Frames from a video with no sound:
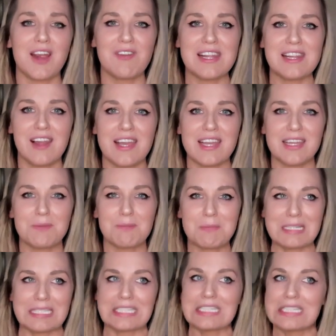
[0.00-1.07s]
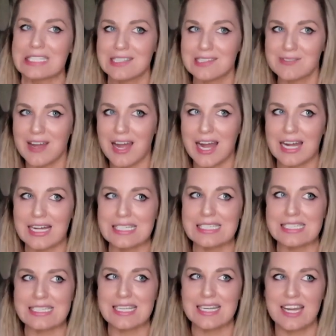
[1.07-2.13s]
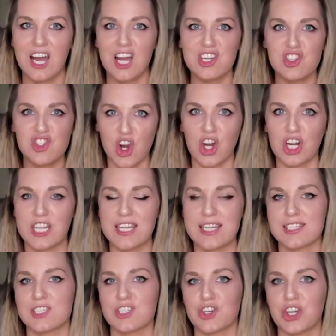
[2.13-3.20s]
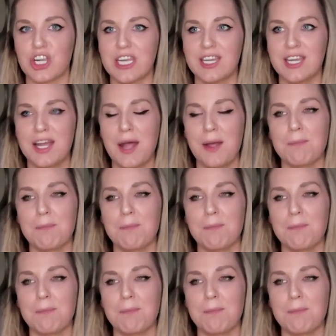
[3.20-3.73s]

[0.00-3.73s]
I really like it, but it kind of has a dark history.